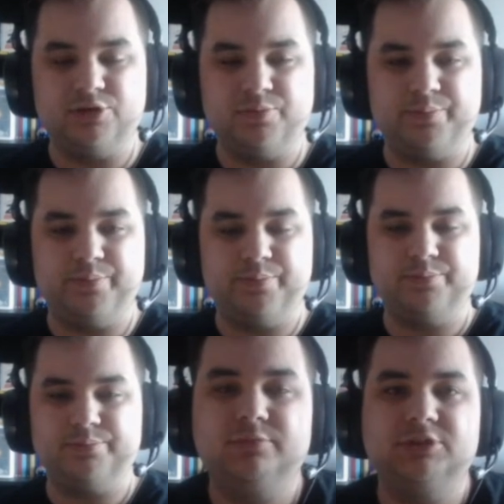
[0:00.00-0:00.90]
So
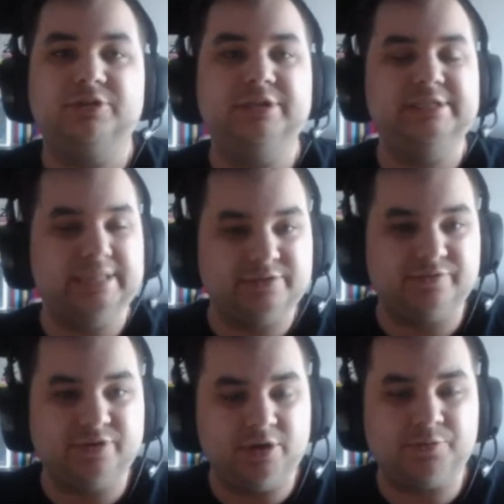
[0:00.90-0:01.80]
these
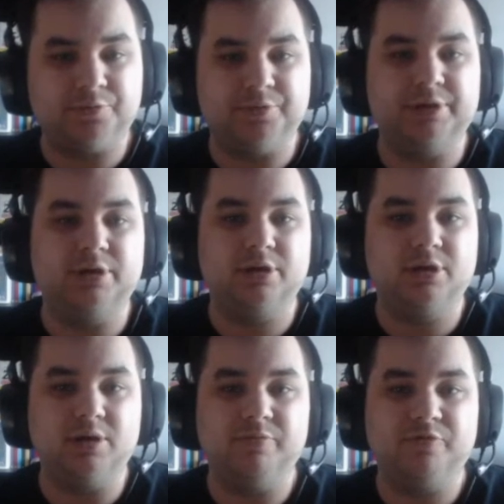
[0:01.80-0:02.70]
stats of conquering
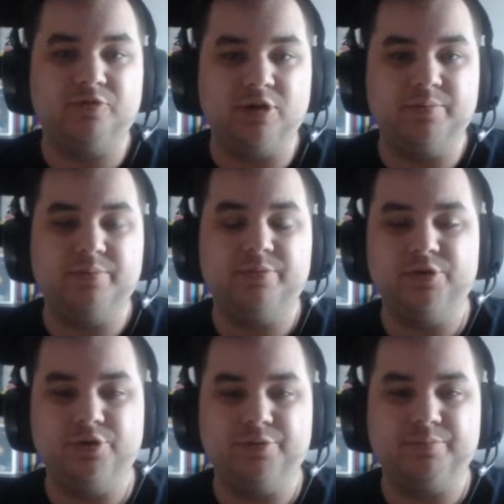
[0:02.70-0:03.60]
come from
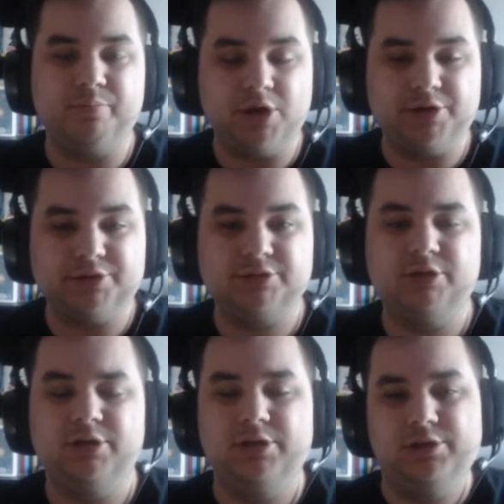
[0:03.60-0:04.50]
your
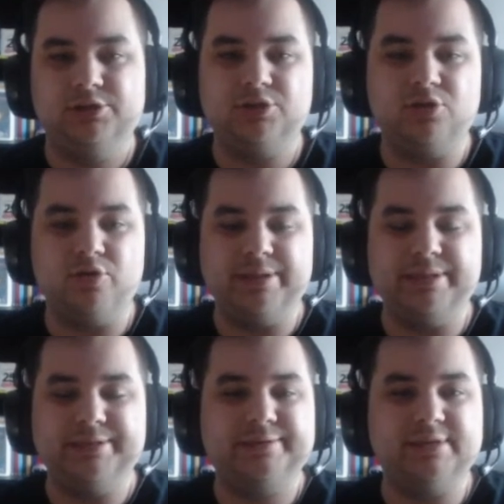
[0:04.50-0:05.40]
parts. So
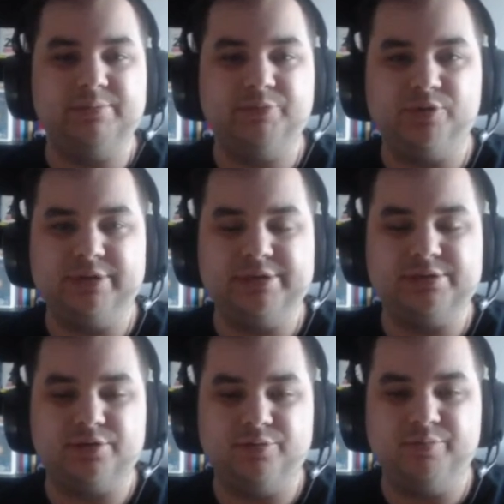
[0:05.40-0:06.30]
in this example,
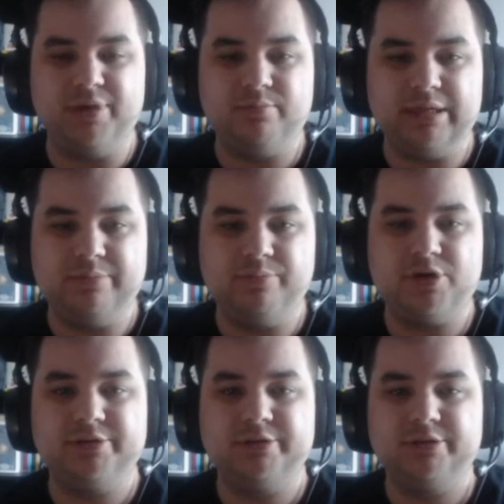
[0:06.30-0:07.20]
these are the Baneblade
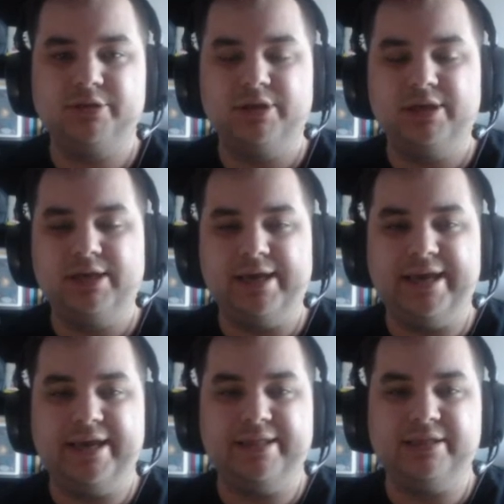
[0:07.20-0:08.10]
parts,
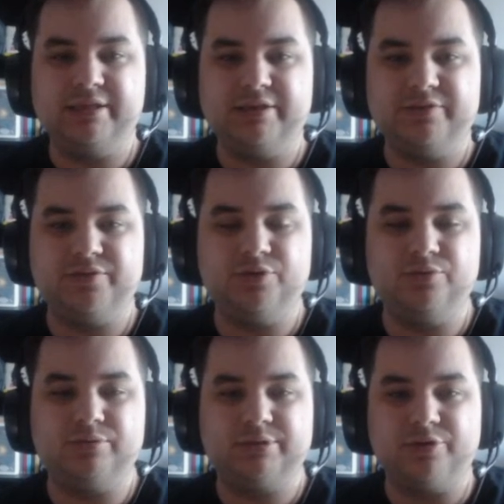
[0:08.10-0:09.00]
and it gives
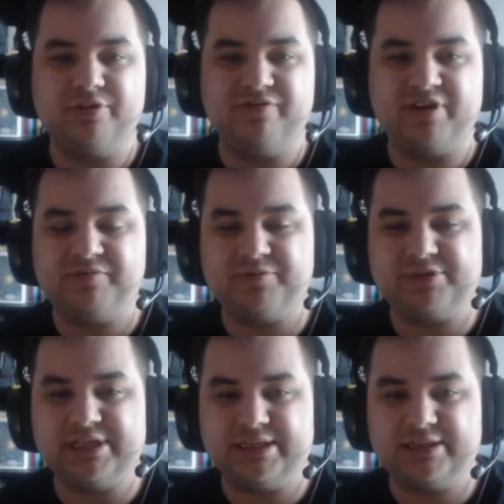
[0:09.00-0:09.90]
you
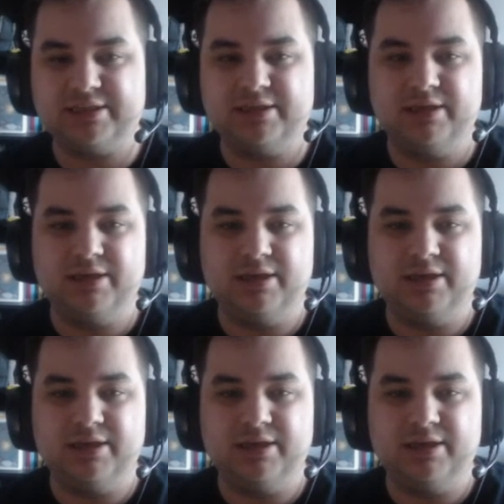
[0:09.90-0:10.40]
35%